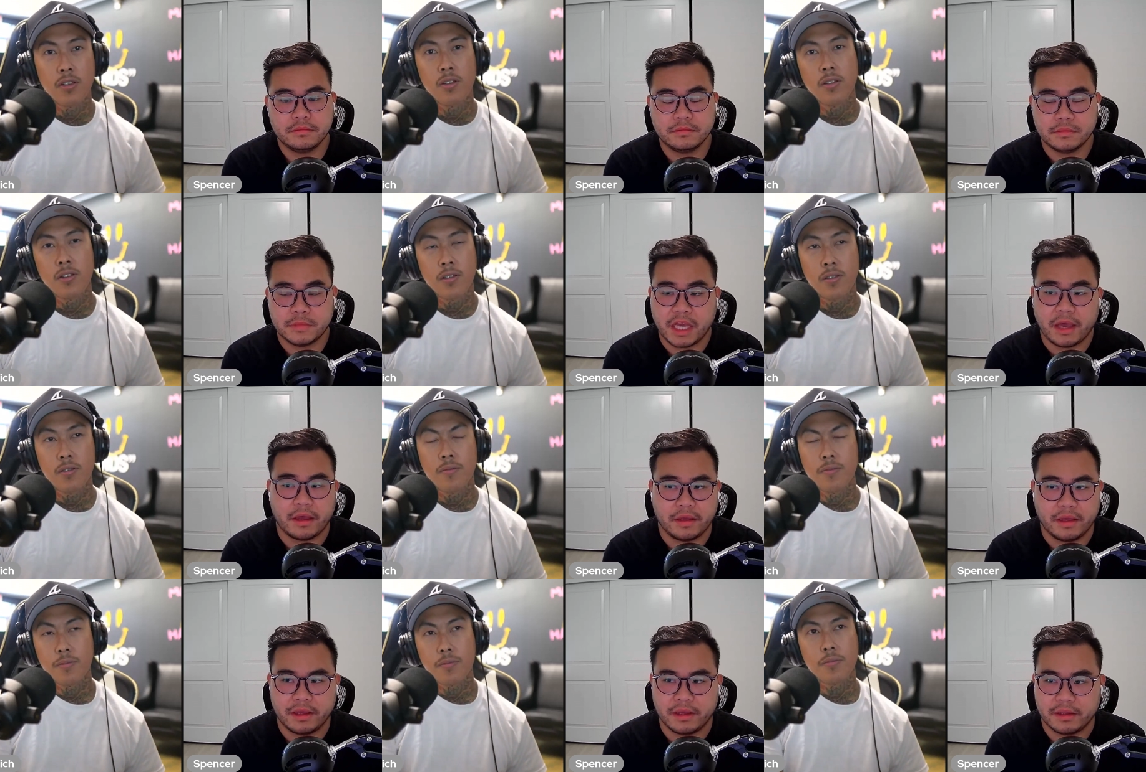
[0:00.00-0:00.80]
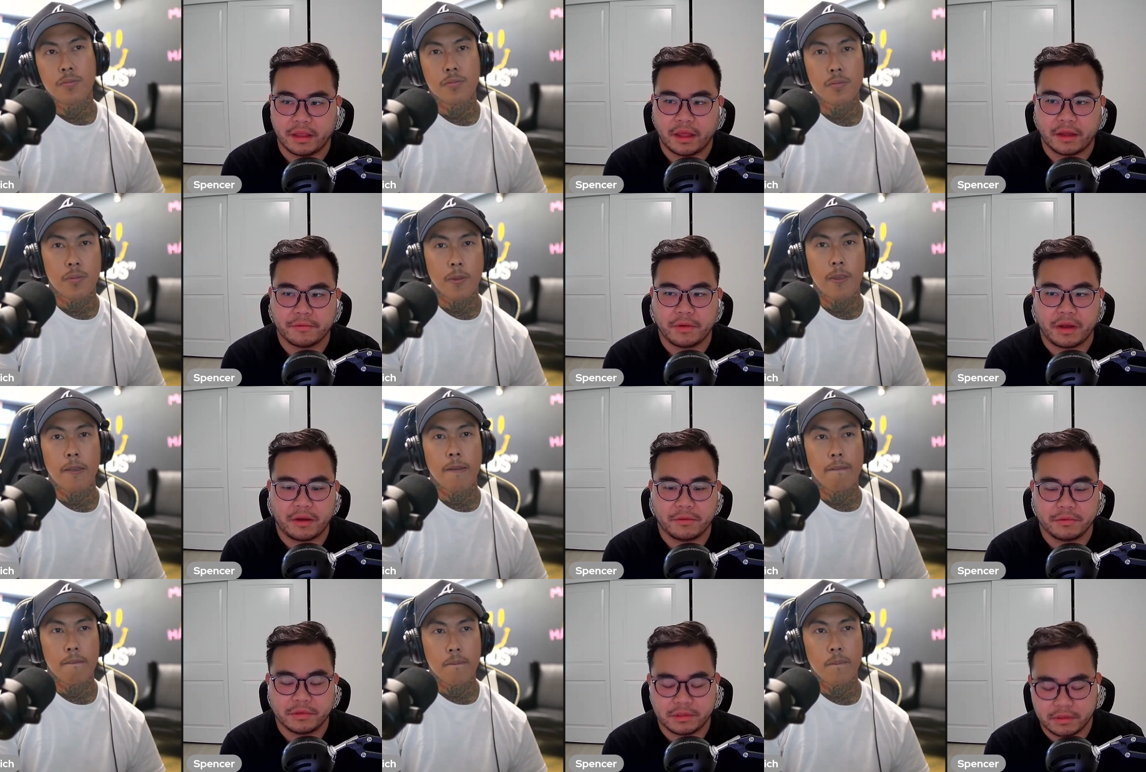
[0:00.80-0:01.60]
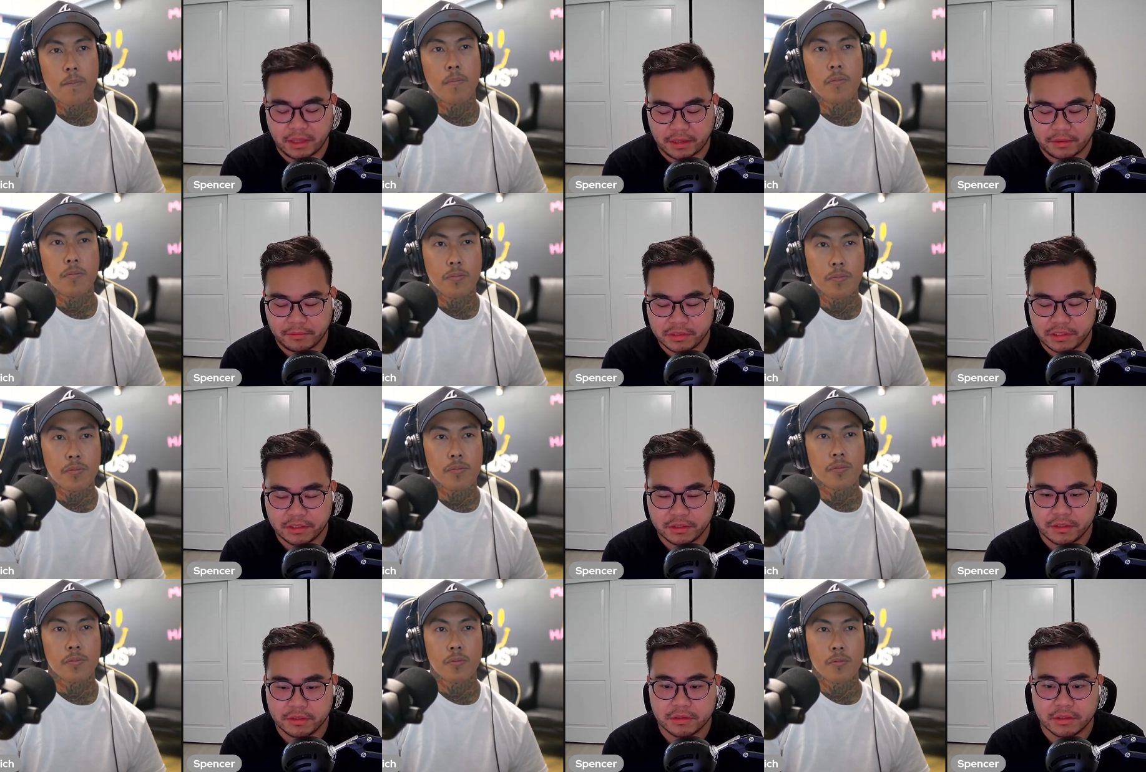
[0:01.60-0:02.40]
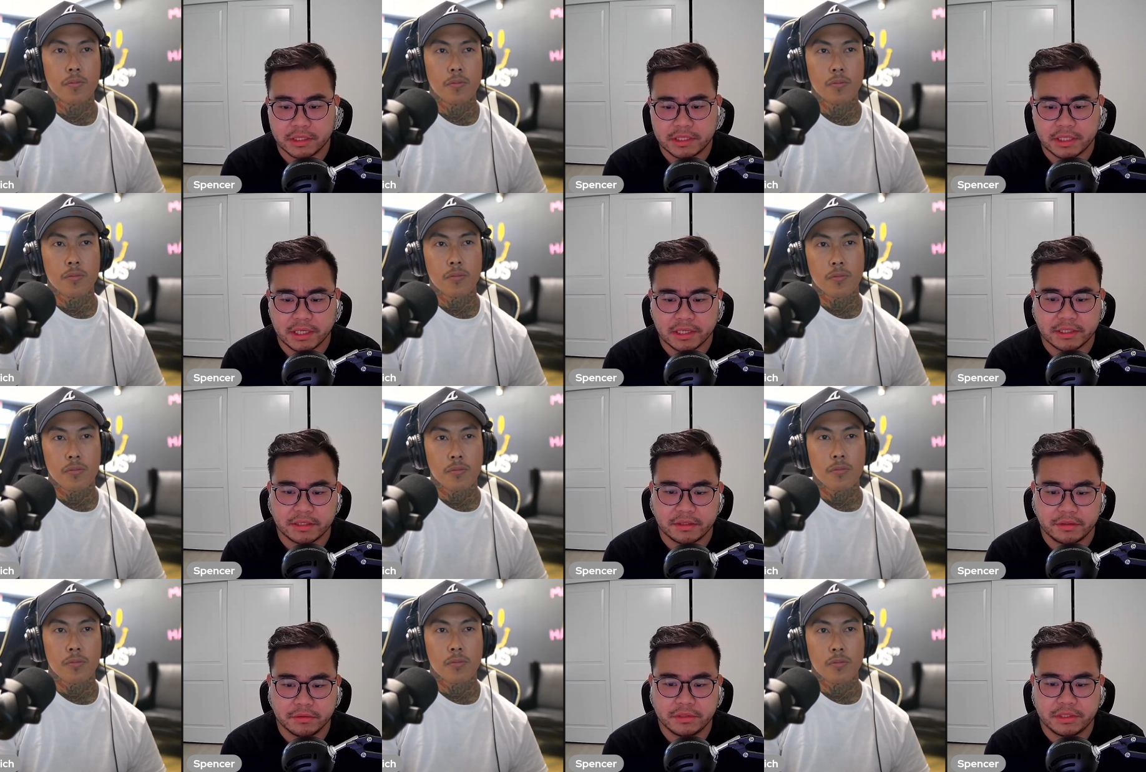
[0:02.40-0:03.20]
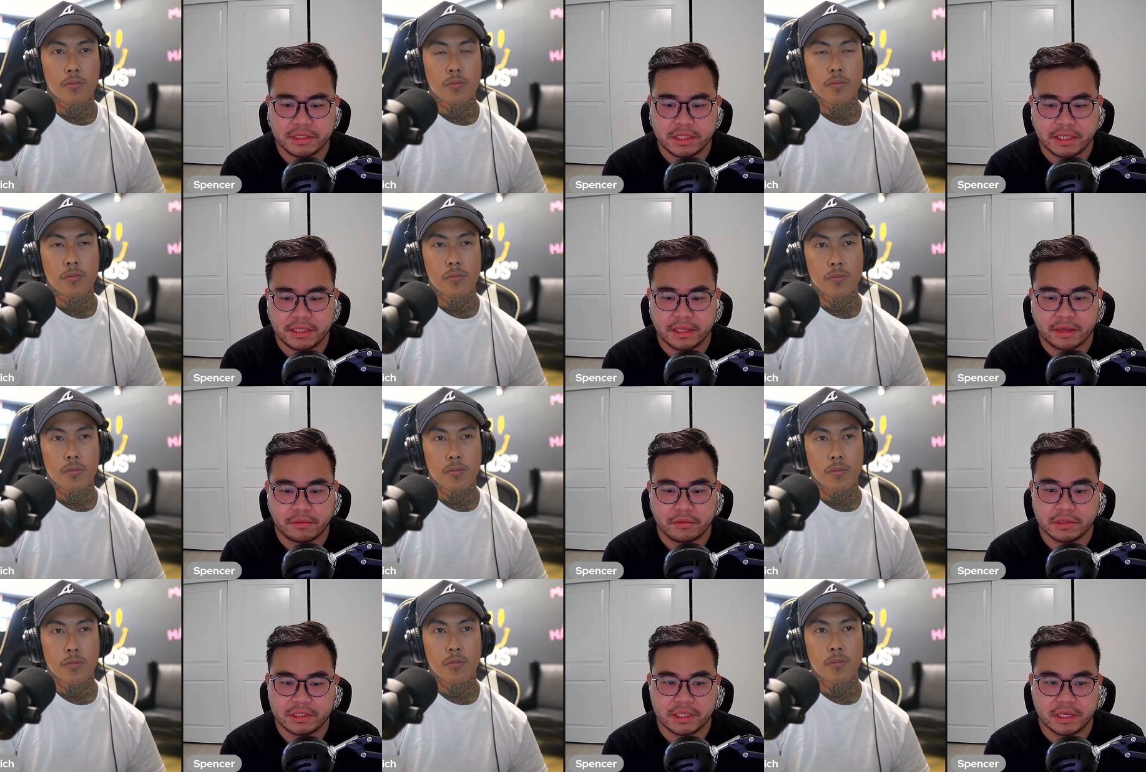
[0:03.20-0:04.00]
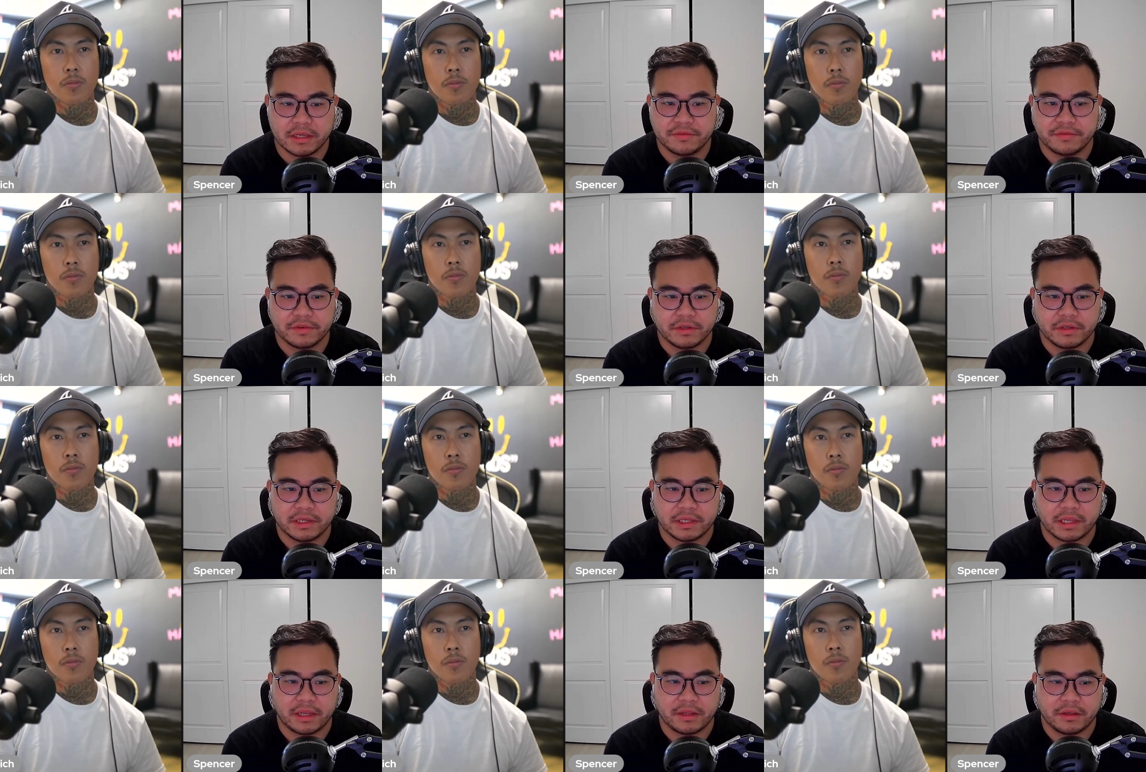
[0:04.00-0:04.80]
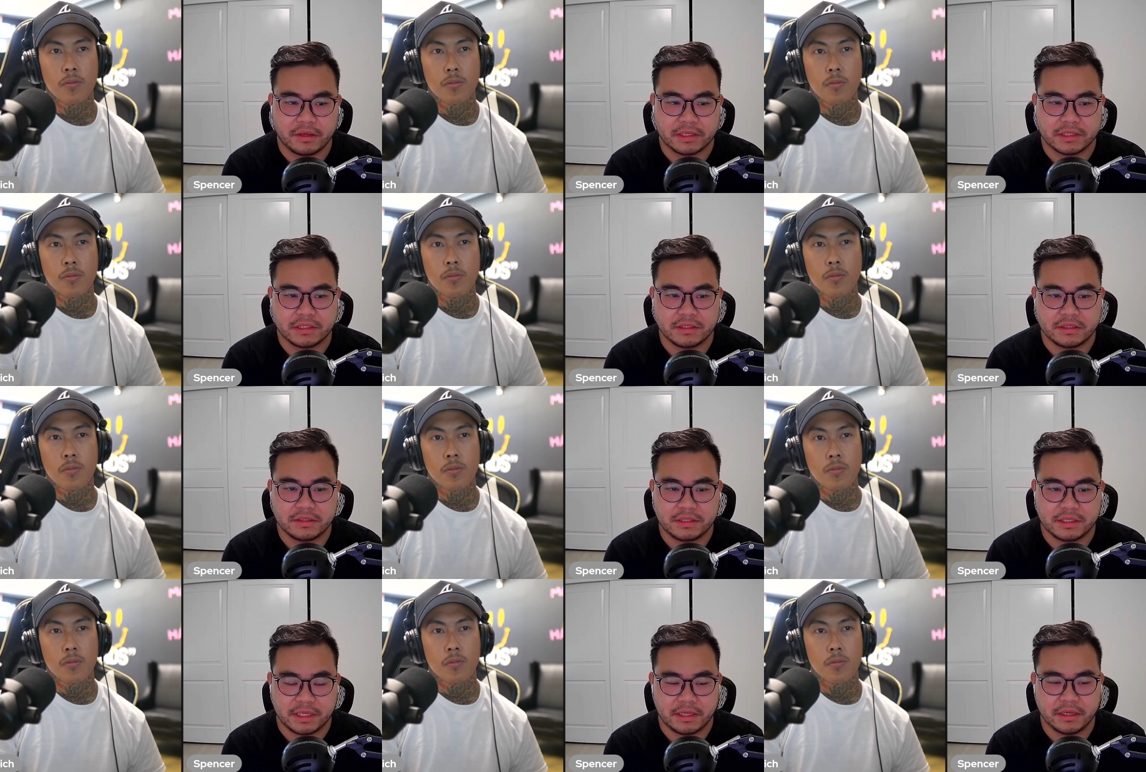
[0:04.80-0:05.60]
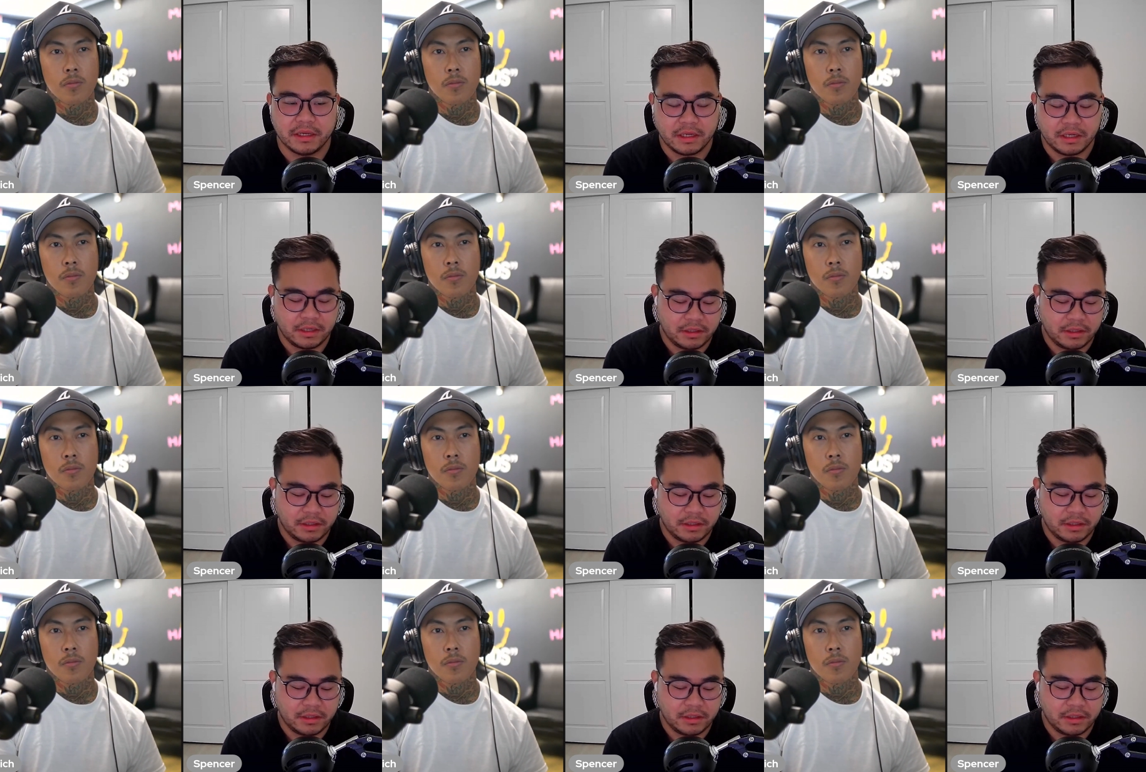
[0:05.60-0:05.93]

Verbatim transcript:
Speaker 1: Yeah. I would, like, once you're doing listings, you'll see like what sells for you, and then you can see